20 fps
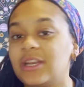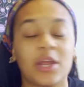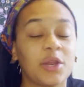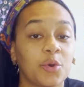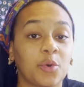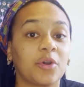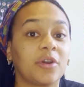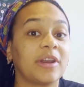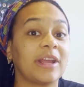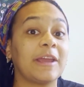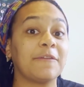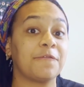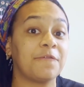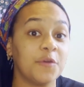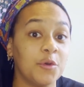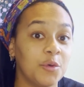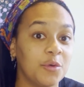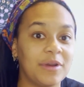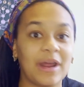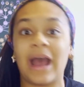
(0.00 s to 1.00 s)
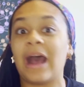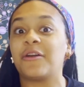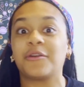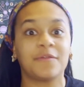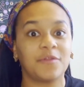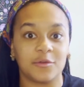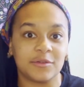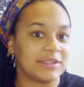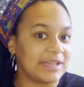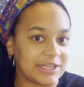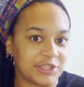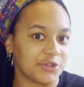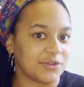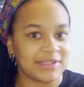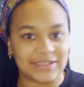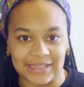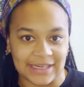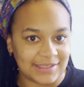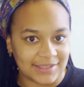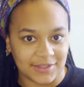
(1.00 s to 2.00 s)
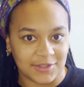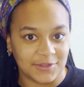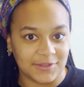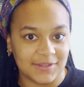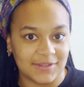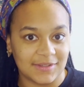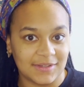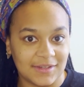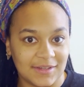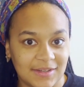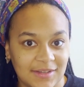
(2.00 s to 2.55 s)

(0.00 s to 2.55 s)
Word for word: in order to get food out of those dangerous tentacles.